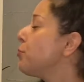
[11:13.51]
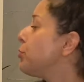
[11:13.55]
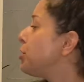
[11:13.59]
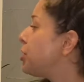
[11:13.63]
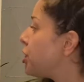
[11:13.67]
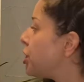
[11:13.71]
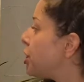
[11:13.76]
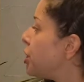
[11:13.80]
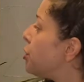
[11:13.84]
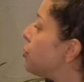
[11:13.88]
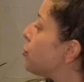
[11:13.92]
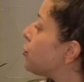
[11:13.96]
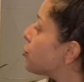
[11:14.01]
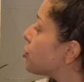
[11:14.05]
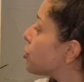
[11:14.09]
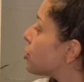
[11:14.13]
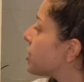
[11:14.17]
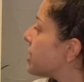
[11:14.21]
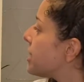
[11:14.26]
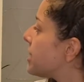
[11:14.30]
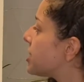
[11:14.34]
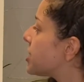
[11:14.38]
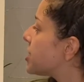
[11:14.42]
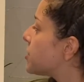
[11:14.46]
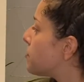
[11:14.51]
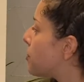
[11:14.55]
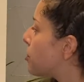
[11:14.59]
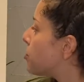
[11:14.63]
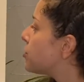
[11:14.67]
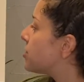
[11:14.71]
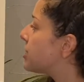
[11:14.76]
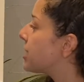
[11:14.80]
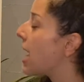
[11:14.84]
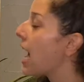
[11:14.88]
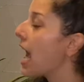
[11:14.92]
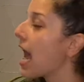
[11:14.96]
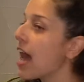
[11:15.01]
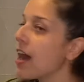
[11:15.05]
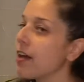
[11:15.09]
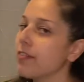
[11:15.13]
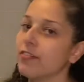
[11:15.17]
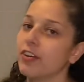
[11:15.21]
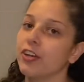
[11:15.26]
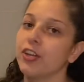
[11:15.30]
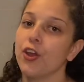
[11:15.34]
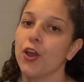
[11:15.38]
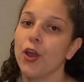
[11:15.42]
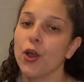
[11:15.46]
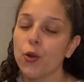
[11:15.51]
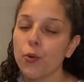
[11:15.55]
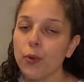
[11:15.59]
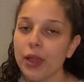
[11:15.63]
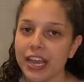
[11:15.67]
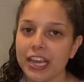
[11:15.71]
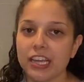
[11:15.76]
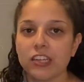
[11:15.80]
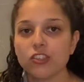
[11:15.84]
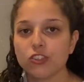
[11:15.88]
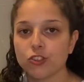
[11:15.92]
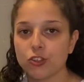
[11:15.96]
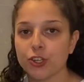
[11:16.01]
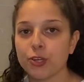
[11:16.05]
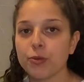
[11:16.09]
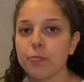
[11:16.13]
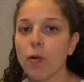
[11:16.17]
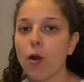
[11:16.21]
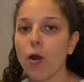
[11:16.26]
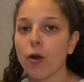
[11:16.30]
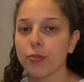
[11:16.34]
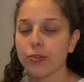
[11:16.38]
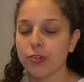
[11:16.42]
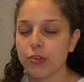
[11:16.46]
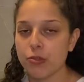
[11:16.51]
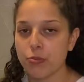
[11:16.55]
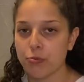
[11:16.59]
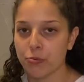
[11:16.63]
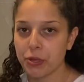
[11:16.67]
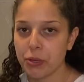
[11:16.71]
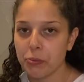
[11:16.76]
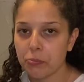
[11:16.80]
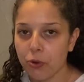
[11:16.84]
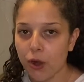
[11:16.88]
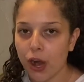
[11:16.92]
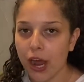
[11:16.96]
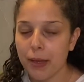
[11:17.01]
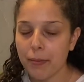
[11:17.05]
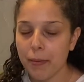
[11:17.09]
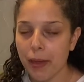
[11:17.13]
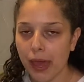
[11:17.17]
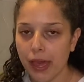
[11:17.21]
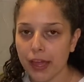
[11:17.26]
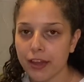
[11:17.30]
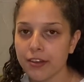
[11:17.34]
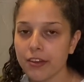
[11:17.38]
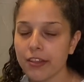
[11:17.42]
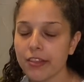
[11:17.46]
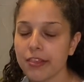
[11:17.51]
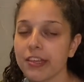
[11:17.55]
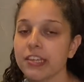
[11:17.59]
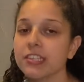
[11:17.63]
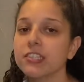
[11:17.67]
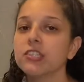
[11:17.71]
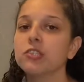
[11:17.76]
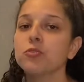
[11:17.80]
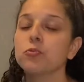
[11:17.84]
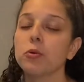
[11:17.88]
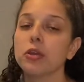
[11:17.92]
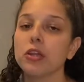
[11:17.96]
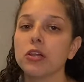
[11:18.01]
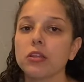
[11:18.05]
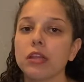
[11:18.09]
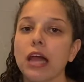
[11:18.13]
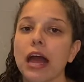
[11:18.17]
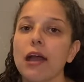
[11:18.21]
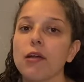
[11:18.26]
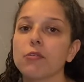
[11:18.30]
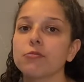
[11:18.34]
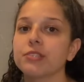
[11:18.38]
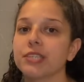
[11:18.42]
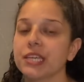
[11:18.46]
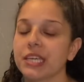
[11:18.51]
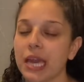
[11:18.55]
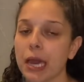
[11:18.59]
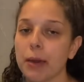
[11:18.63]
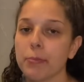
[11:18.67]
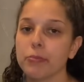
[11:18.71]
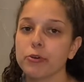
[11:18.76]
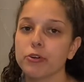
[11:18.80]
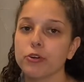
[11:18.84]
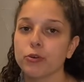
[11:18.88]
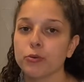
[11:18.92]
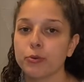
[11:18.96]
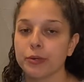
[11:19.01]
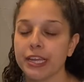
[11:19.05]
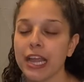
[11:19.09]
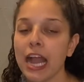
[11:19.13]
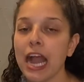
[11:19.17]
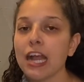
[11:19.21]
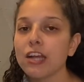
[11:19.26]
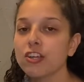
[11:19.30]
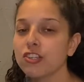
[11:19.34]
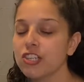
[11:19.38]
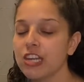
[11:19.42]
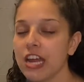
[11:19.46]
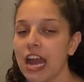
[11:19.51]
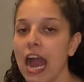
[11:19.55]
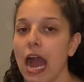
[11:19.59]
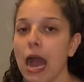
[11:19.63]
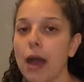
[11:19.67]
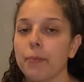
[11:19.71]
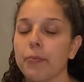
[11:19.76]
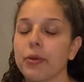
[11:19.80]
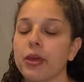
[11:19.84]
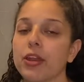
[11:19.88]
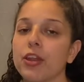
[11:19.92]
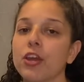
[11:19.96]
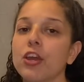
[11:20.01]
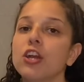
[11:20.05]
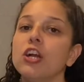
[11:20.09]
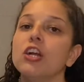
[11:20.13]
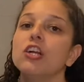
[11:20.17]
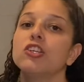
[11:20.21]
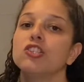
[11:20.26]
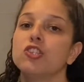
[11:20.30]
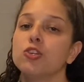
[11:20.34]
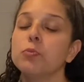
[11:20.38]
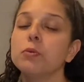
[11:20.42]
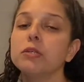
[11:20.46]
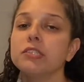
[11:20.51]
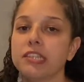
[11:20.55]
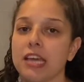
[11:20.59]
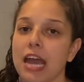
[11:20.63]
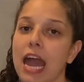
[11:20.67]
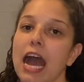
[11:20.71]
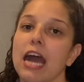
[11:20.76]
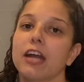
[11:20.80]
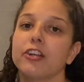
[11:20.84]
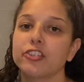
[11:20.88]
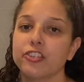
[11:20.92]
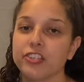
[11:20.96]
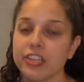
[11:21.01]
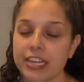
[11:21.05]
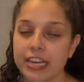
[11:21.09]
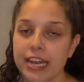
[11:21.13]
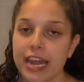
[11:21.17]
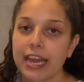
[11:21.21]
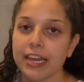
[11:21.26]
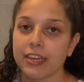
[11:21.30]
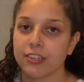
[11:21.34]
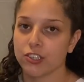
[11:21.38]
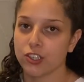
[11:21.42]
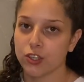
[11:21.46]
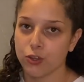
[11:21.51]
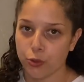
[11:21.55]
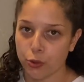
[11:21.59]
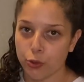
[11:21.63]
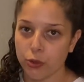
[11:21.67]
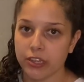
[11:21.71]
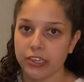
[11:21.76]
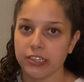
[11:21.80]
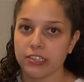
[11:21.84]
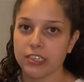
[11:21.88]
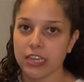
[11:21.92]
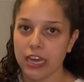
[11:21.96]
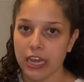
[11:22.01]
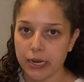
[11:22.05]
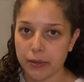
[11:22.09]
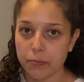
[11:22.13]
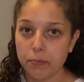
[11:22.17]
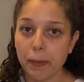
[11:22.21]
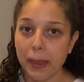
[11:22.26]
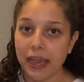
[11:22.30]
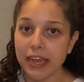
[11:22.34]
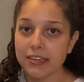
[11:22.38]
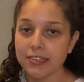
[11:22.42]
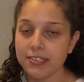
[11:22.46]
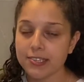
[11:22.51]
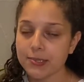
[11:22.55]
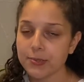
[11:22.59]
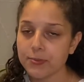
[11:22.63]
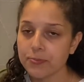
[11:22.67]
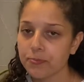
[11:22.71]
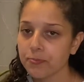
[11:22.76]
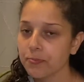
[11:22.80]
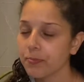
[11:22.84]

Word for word: which usually is supposed to have an OH group on the 3' prime end. This is what allows a chemical reaction to happen to attach the next nucleoside base.